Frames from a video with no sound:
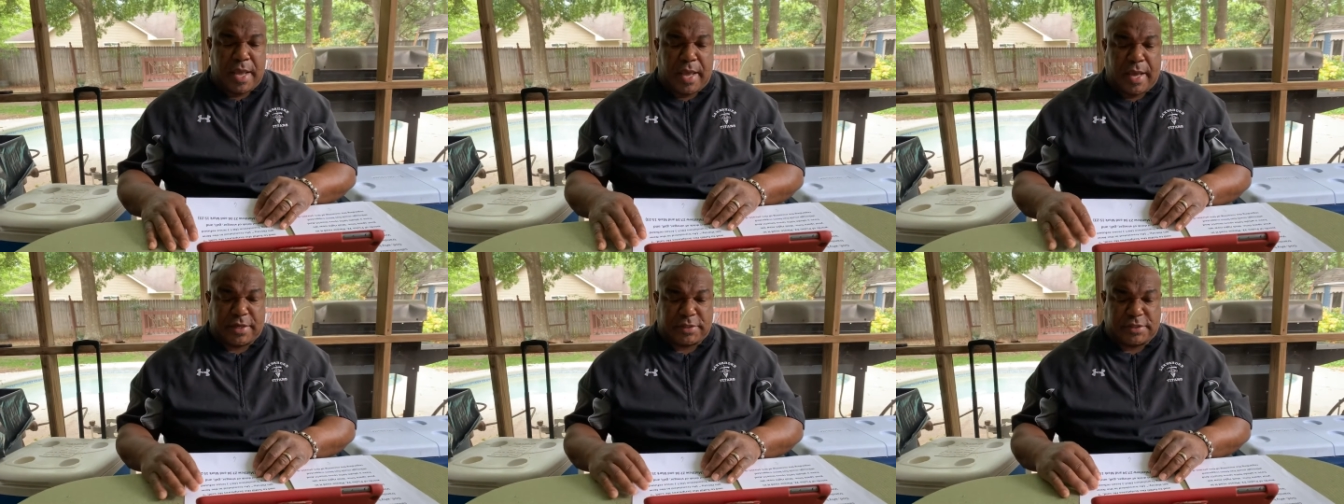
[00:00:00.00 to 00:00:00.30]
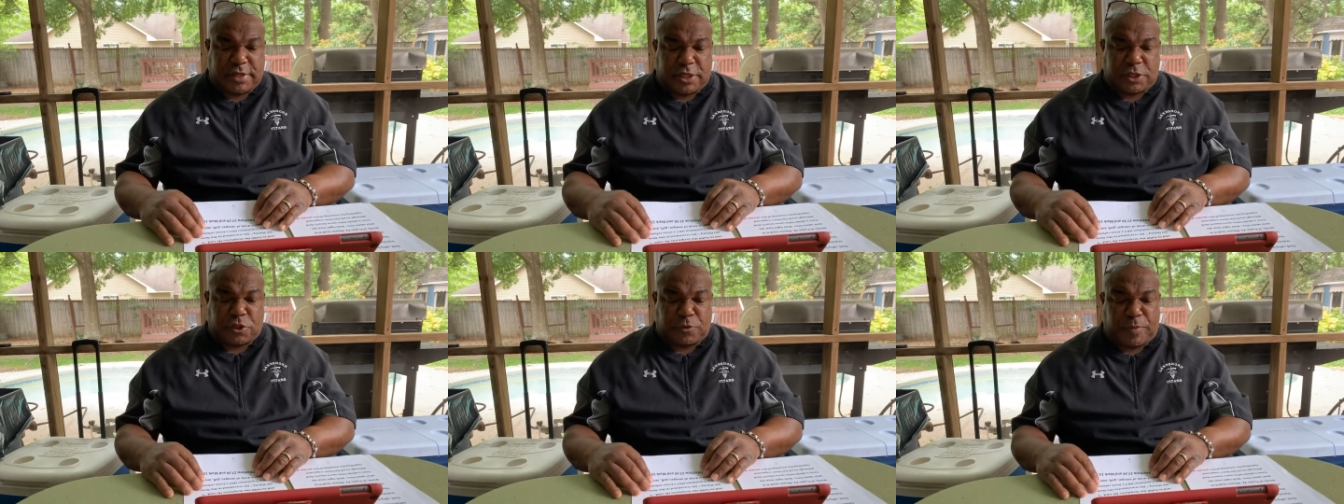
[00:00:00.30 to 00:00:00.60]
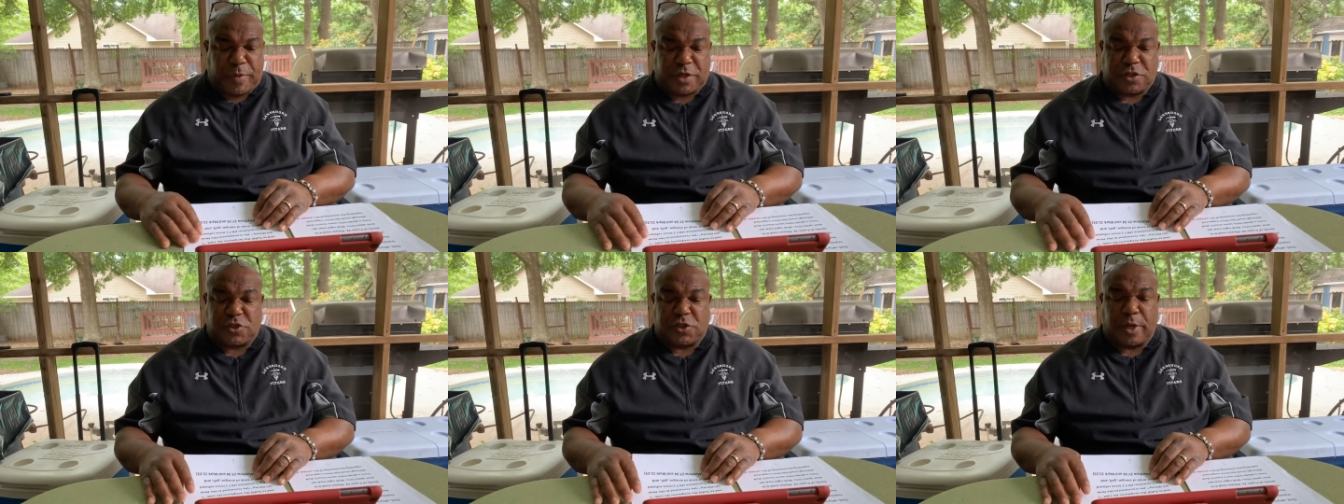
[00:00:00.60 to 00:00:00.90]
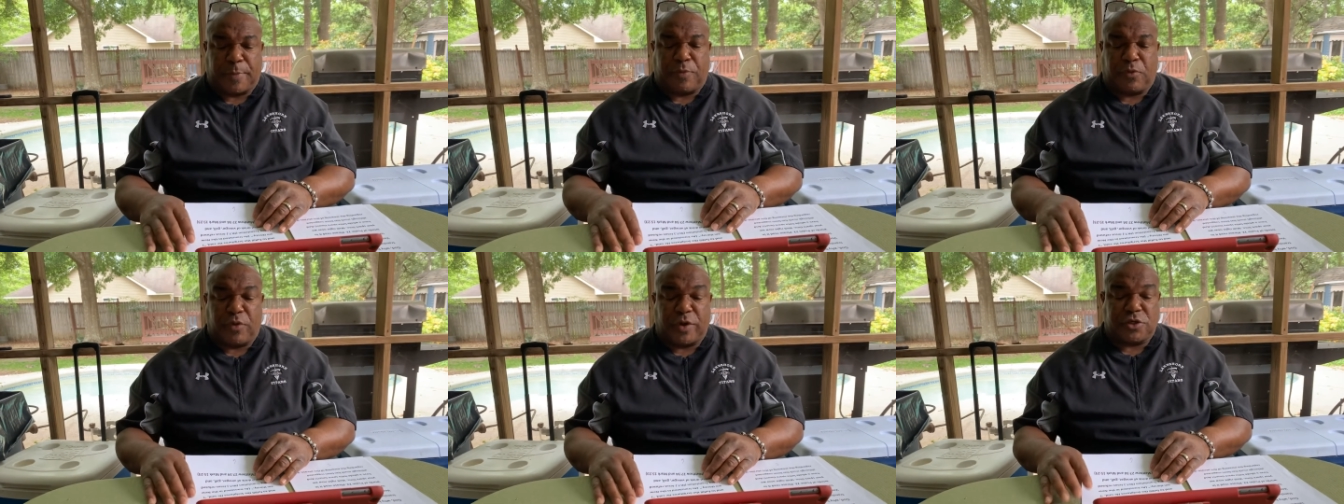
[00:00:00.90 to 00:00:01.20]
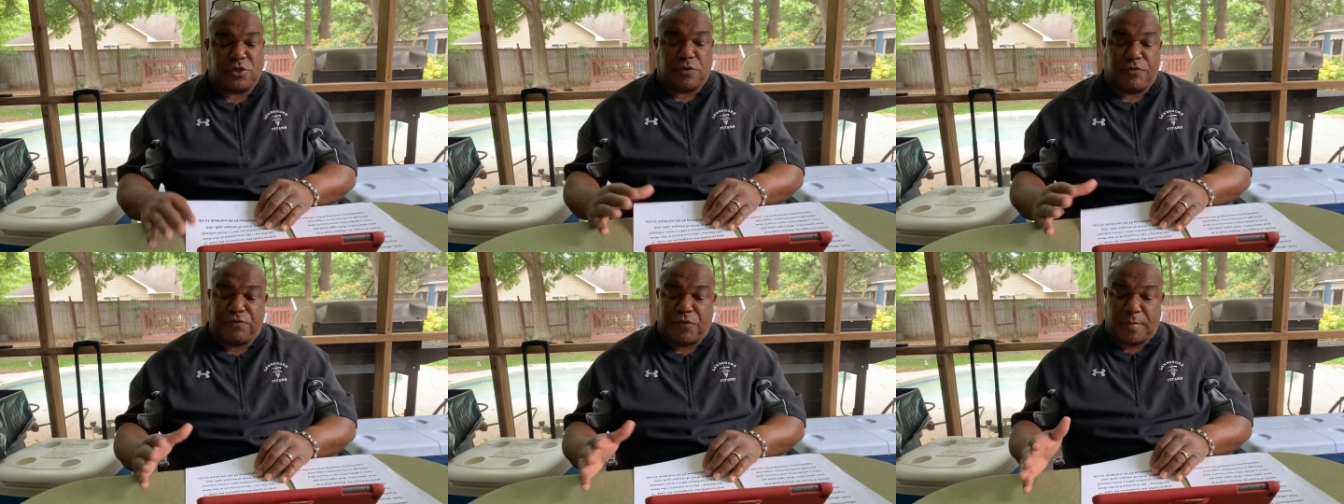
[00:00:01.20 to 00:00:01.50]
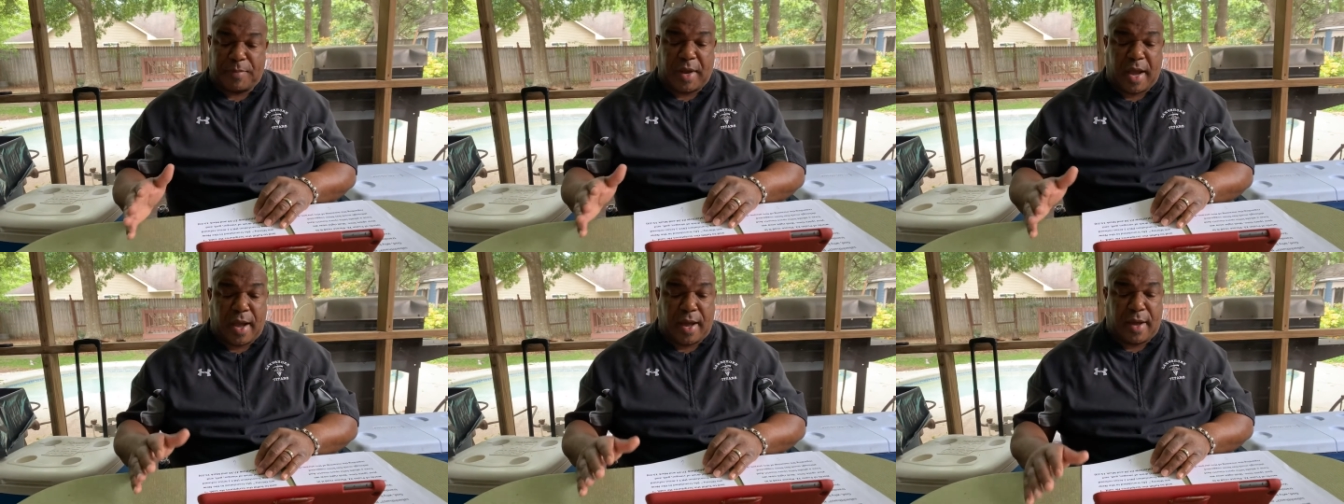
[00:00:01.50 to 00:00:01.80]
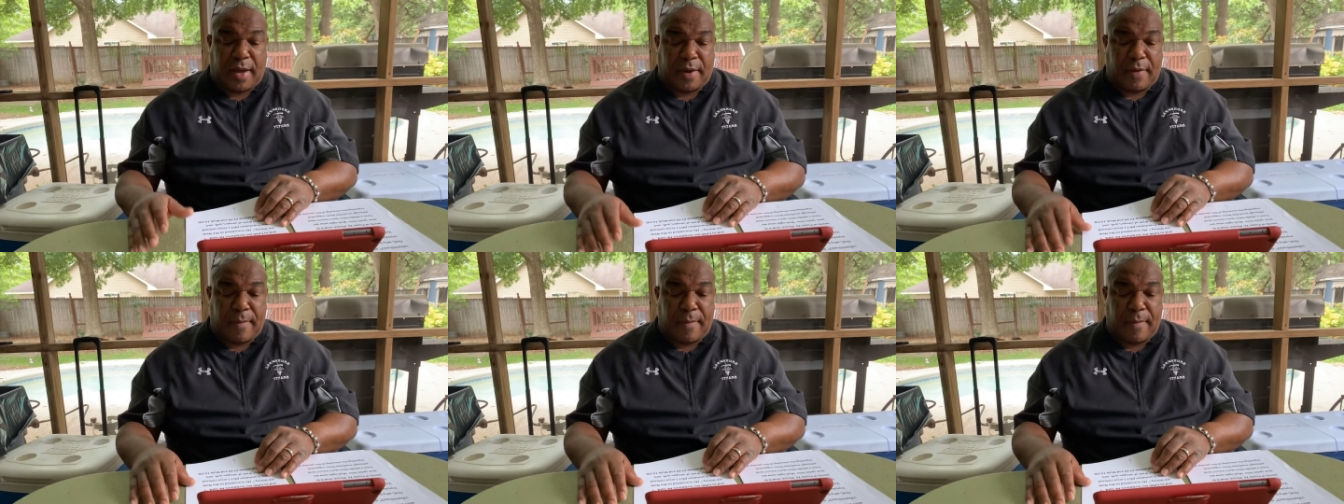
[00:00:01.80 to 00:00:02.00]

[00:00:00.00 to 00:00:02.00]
as he expressed separation from God.